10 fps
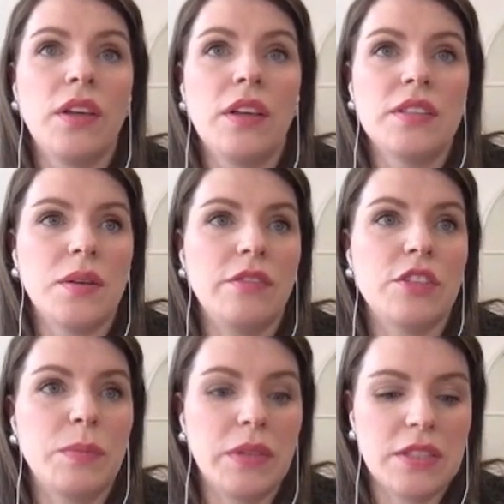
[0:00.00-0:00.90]
So I
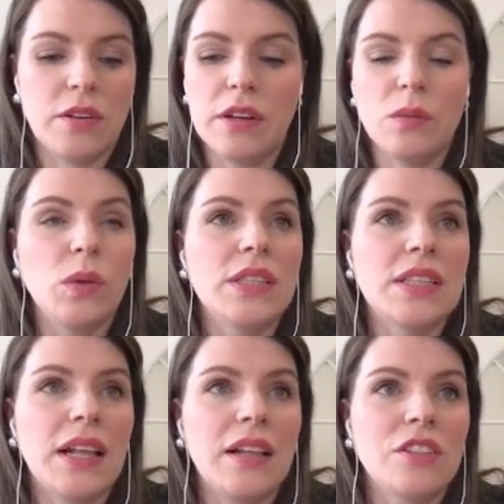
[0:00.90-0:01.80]
just put this all in one
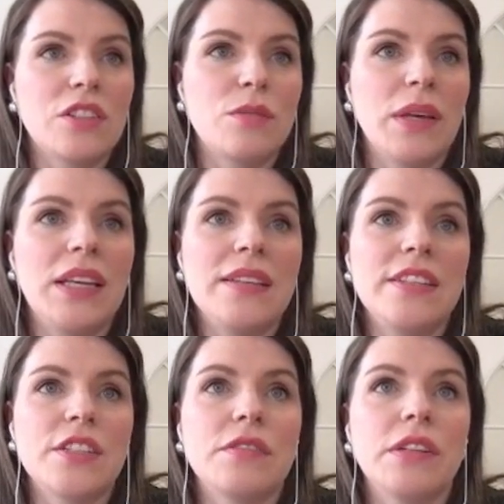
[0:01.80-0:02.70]
cell just to make it
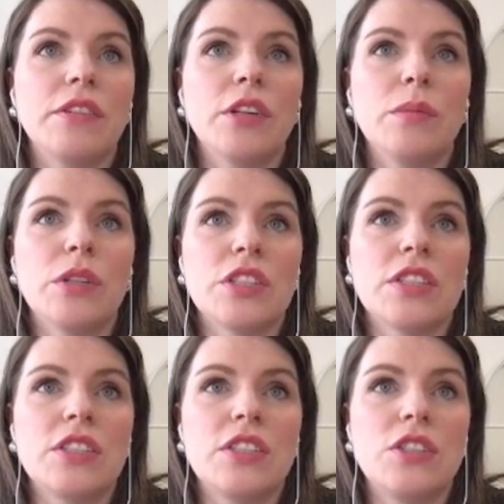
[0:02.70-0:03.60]
easier to rerun. We're
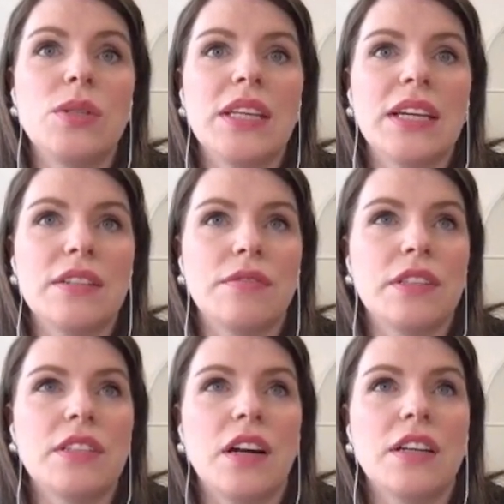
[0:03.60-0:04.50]
just choosing a
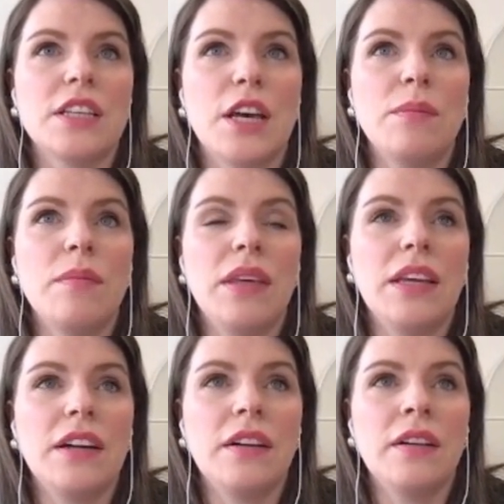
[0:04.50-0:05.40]
different start time
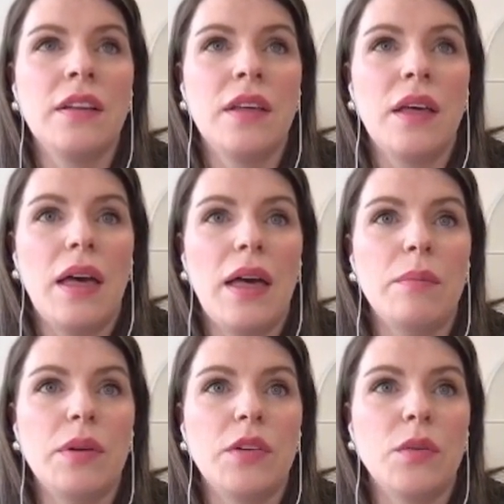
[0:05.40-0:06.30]
here,
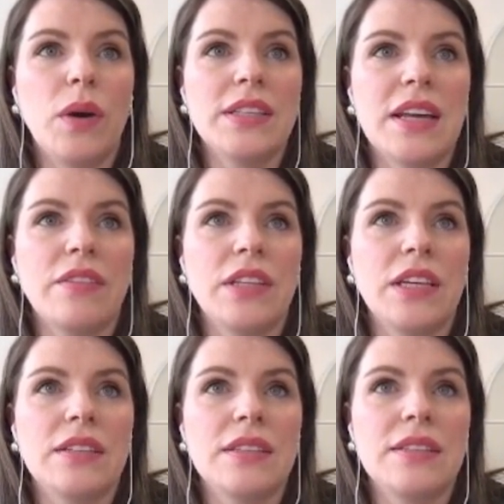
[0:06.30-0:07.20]
um, but otherwise
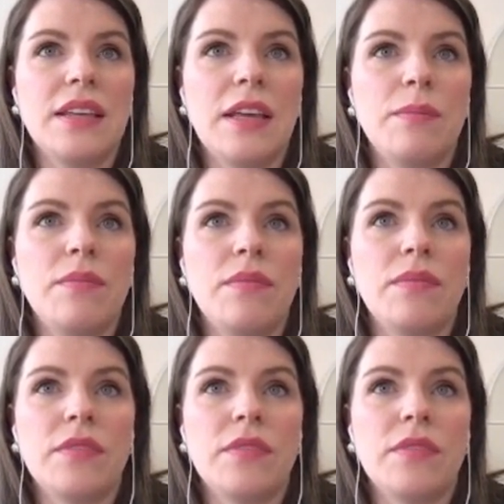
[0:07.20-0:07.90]
everything is the same.